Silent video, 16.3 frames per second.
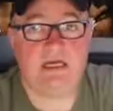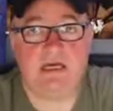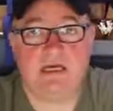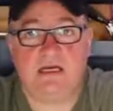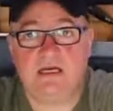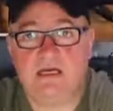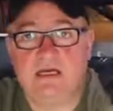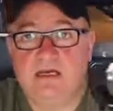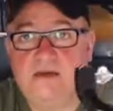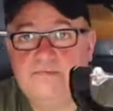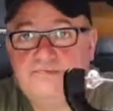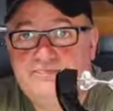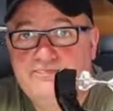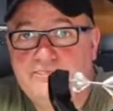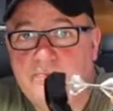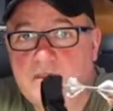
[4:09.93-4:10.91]
here.
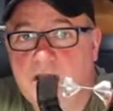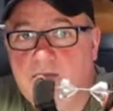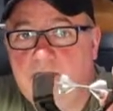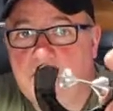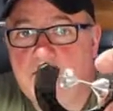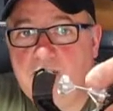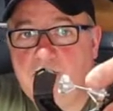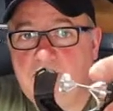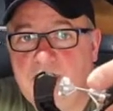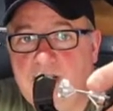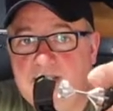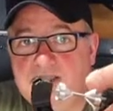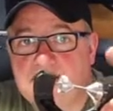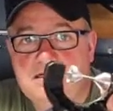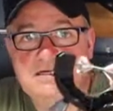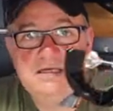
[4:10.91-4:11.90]
My prop
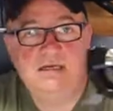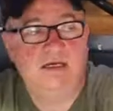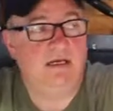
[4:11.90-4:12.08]
balancer.